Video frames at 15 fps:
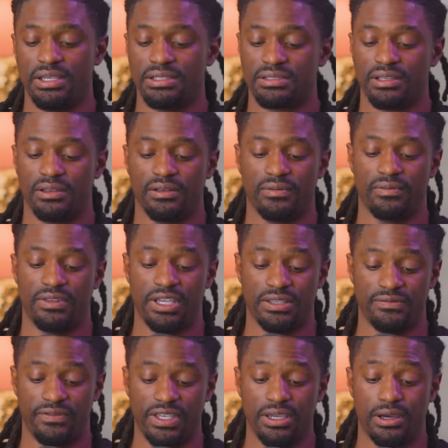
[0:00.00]
So the
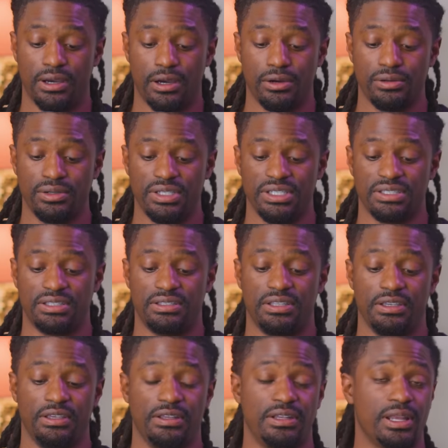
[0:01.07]
VOO is
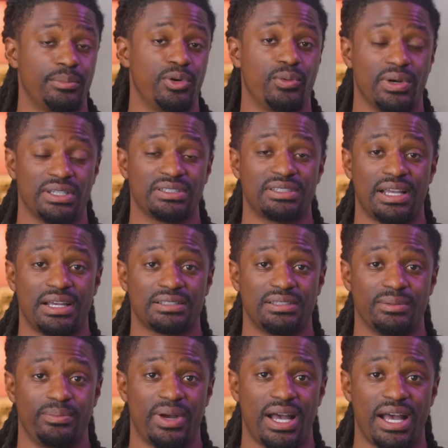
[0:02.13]
the #1 stock
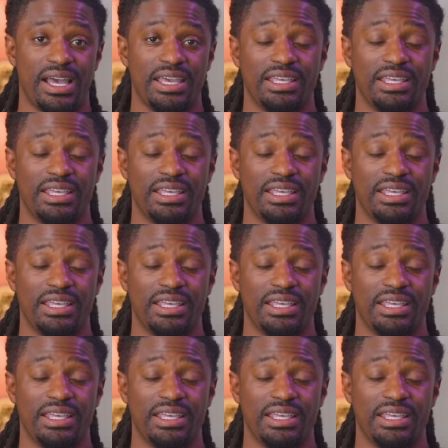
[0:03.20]
to buy